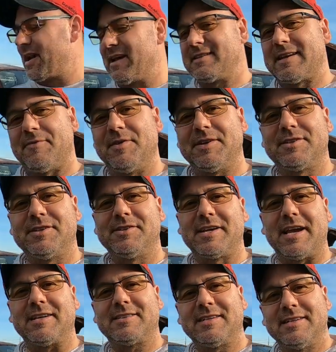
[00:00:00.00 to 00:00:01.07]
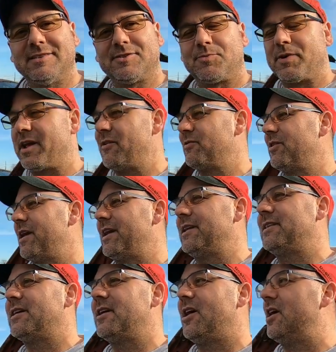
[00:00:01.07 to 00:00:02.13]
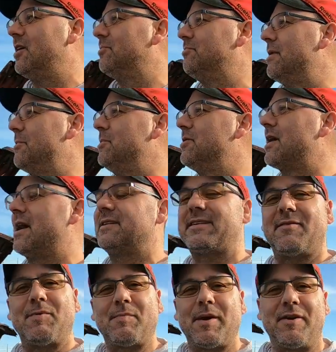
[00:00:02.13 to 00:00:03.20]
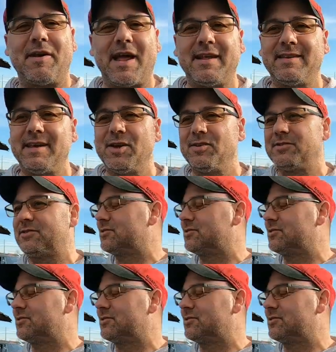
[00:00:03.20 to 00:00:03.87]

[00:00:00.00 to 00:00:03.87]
guys have any suggestions or whatever, any maybe you guys have a better idea of